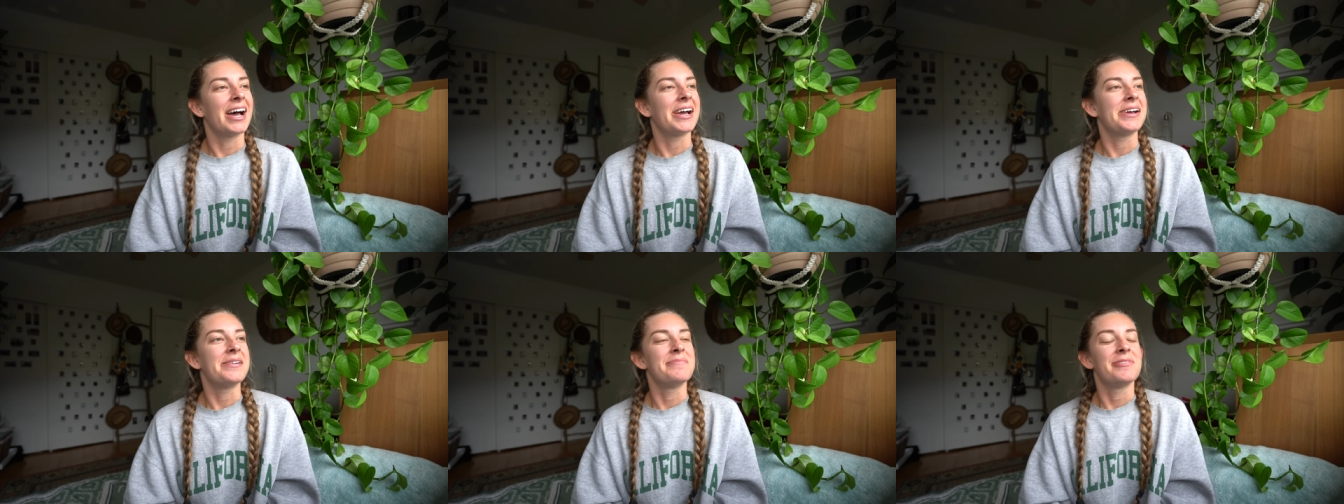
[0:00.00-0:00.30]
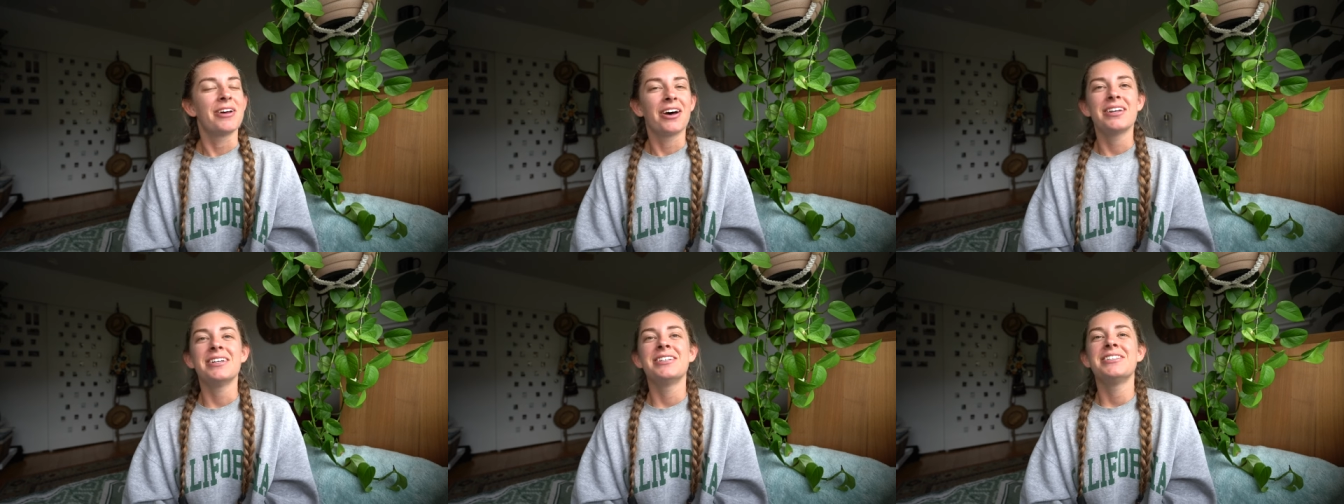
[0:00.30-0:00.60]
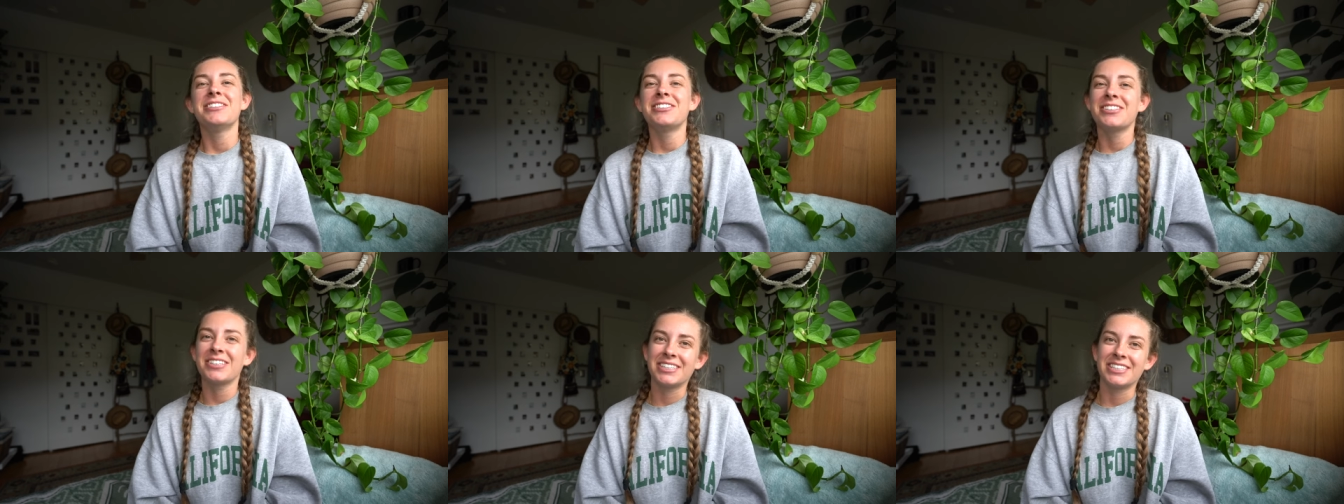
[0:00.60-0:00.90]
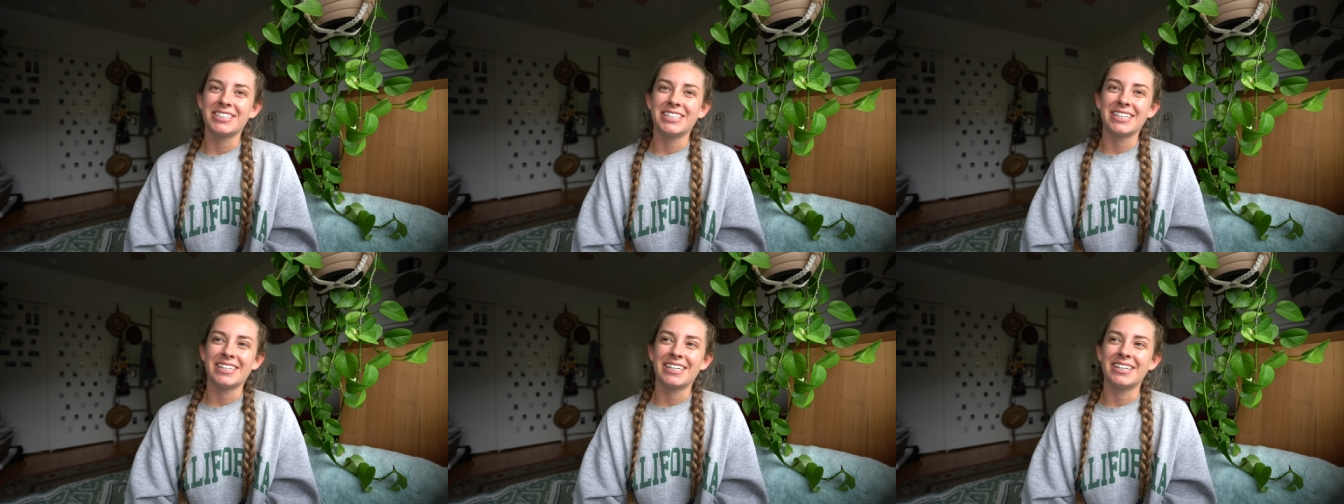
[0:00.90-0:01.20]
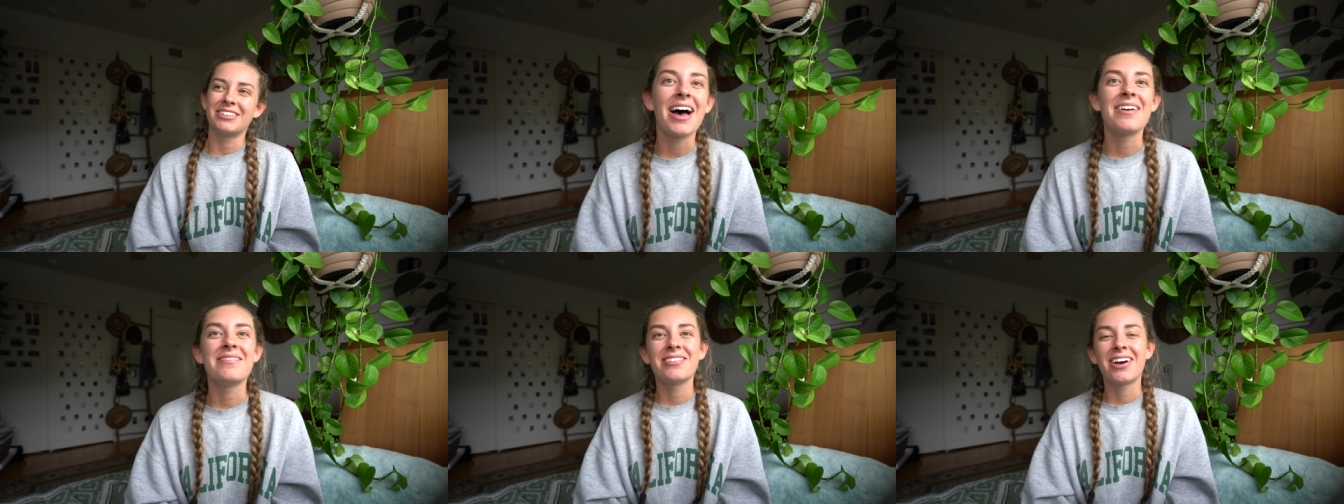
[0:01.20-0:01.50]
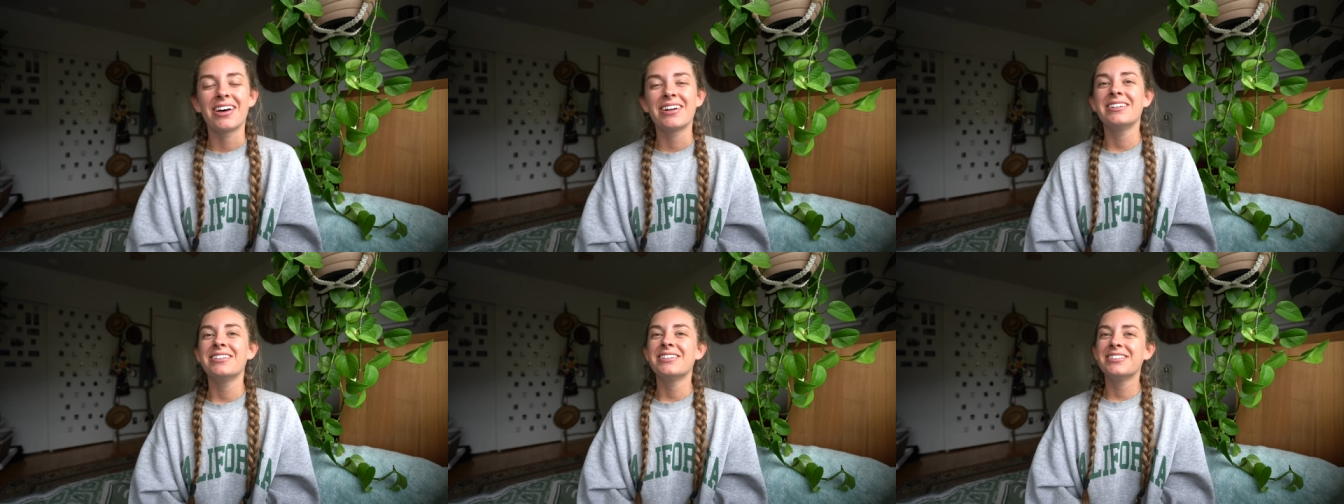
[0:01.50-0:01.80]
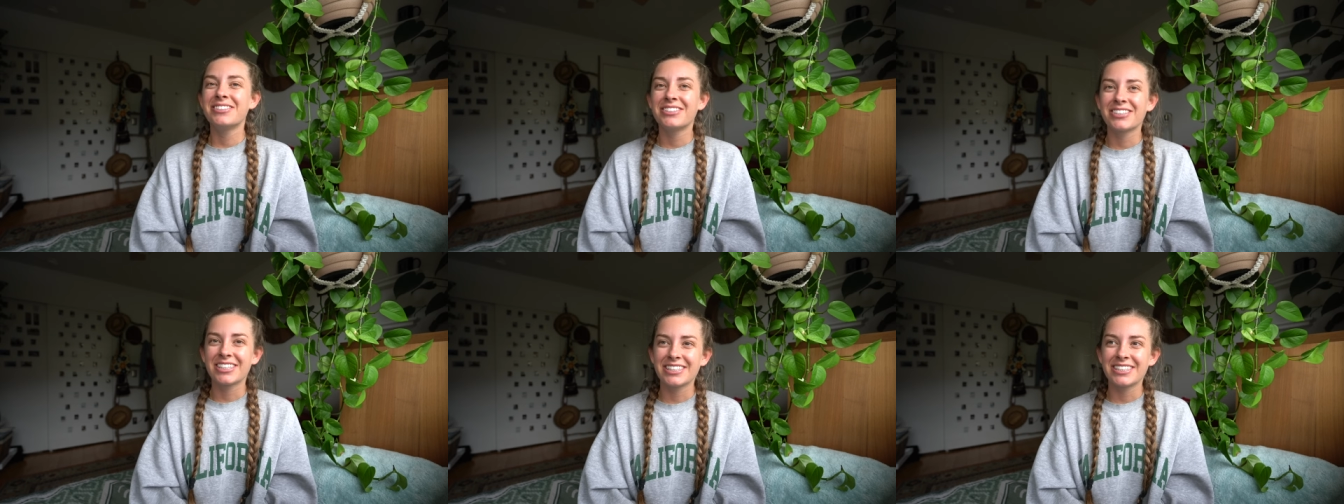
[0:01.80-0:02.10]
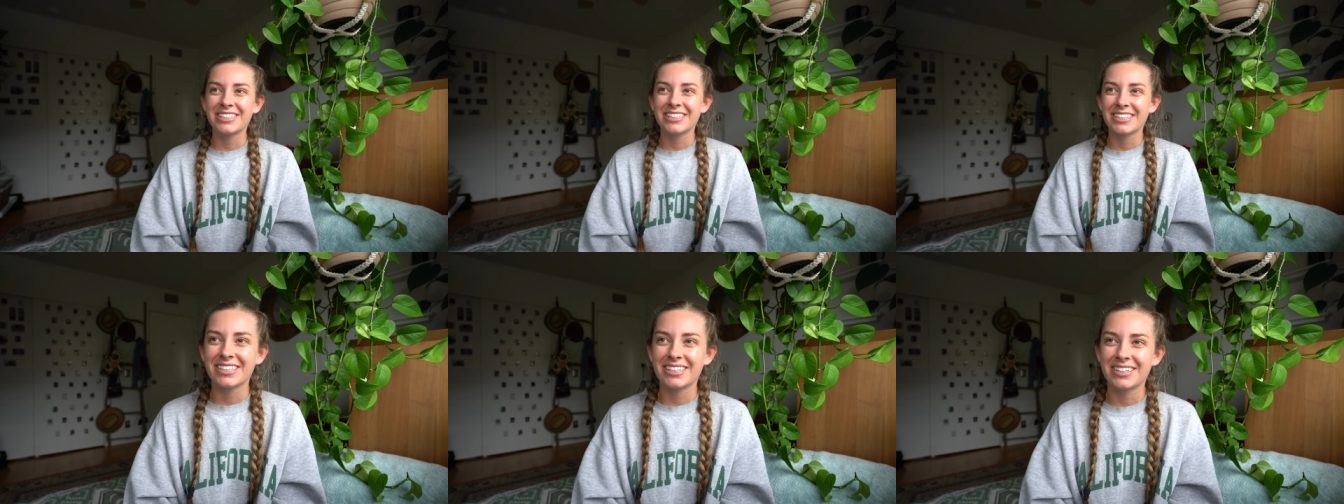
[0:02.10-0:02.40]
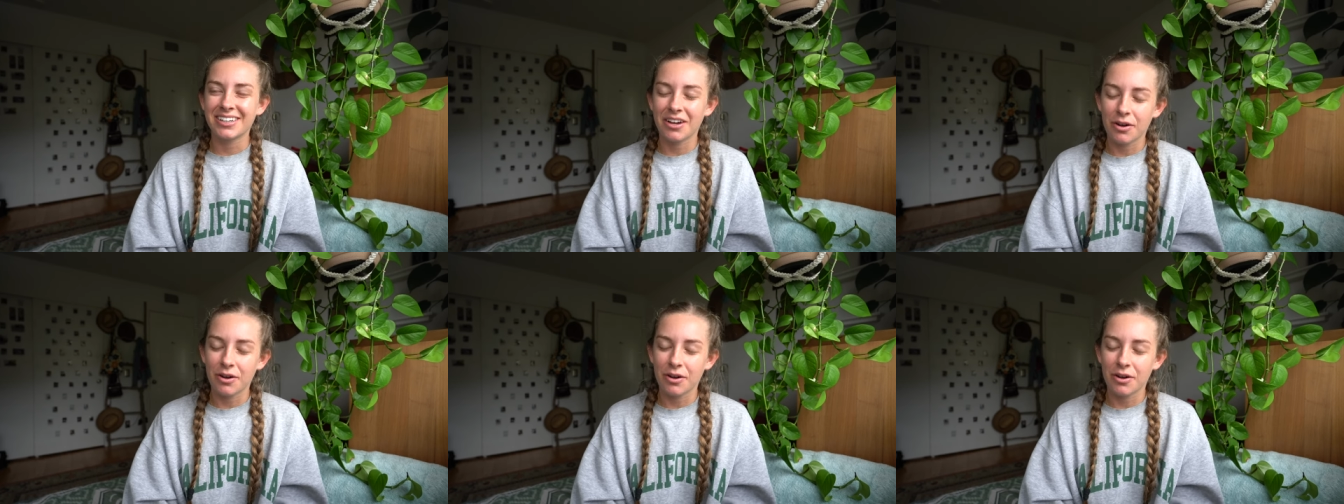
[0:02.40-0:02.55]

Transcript: I am not a nutrition. I'm not a nutrition.